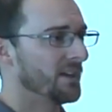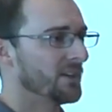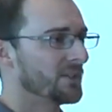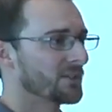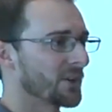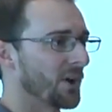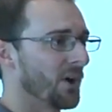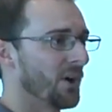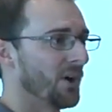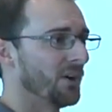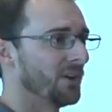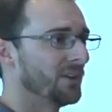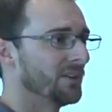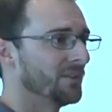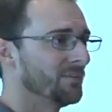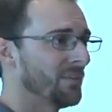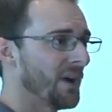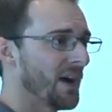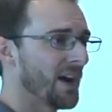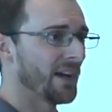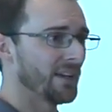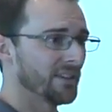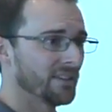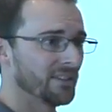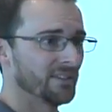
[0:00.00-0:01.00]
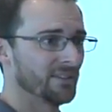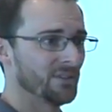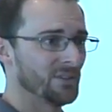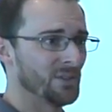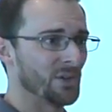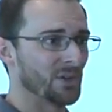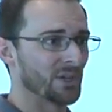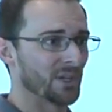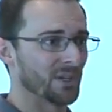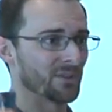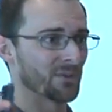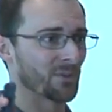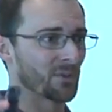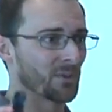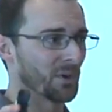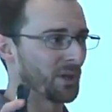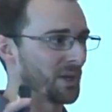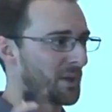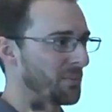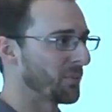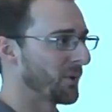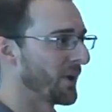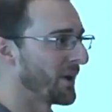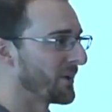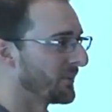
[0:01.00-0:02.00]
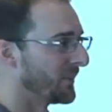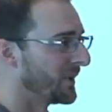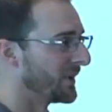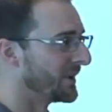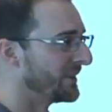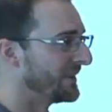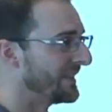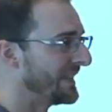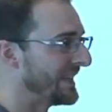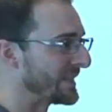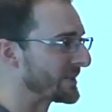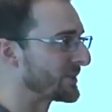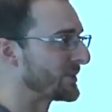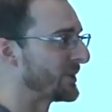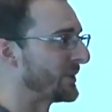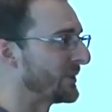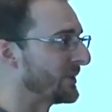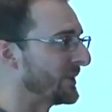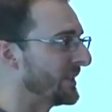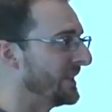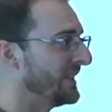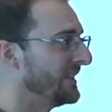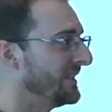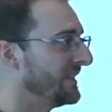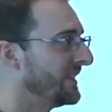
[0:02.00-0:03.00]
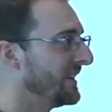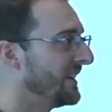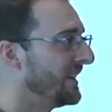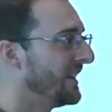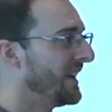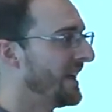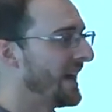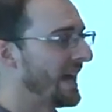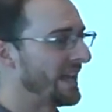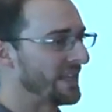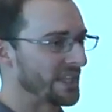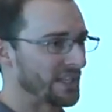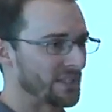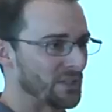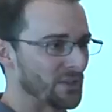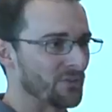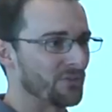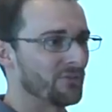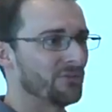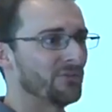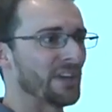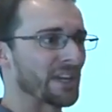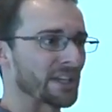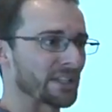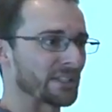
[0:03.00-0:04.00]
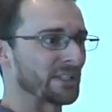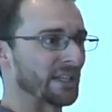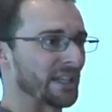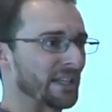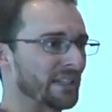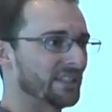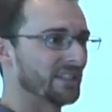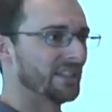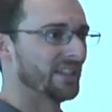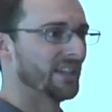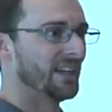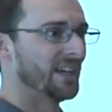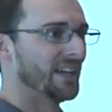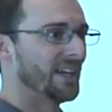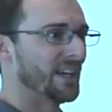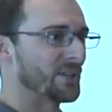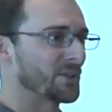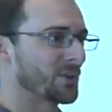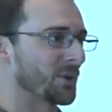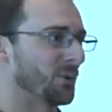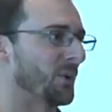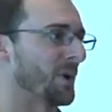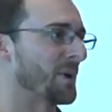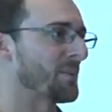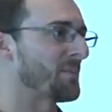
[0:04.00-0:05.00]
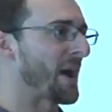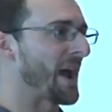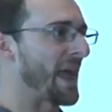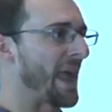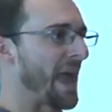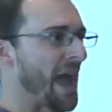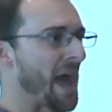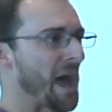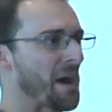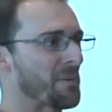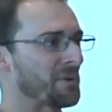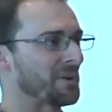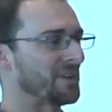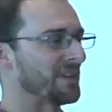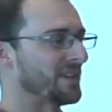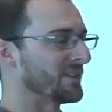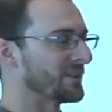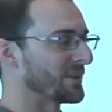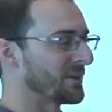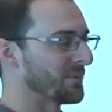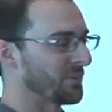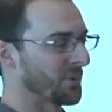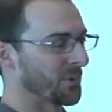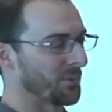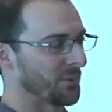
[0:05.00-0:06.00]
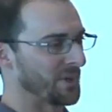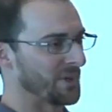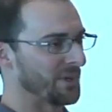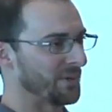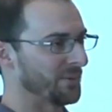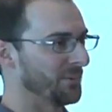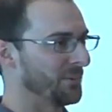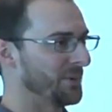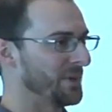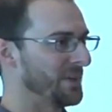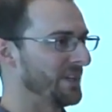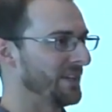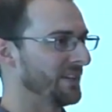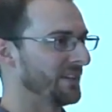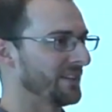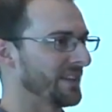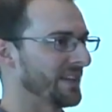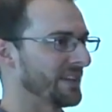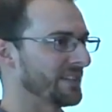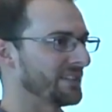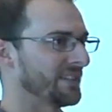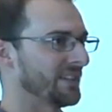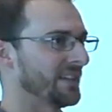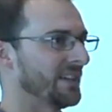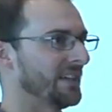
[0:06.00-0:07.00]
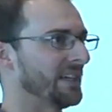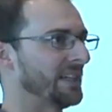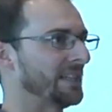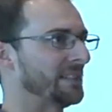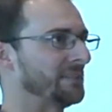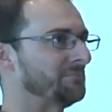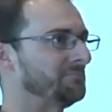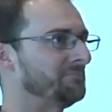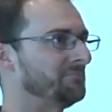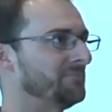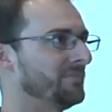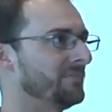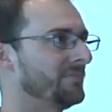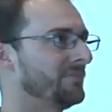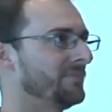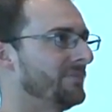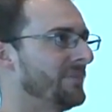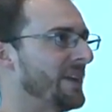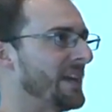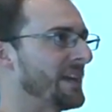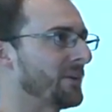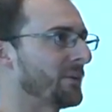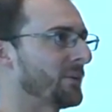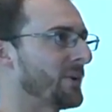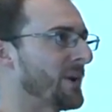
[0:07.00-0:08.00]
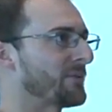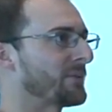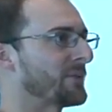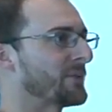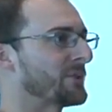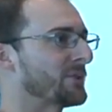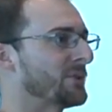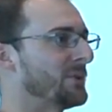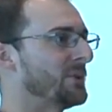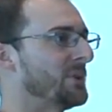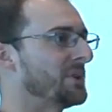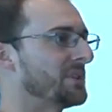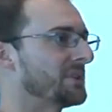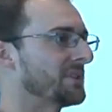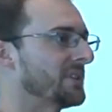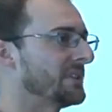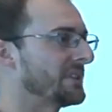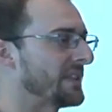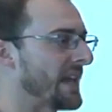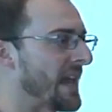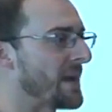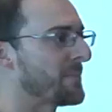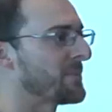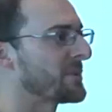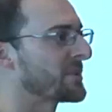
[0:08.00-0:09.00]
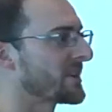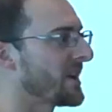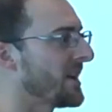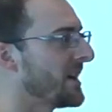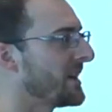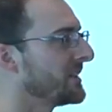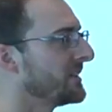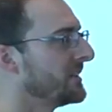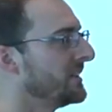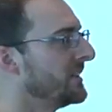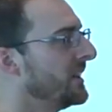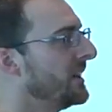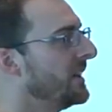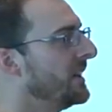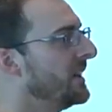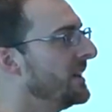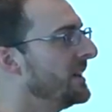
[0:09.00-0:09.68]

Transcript: So, but you could 3D print one instantly and then you fixed it. And so what might happen is, and what we, we like to um, make a reference to is, is Amazon.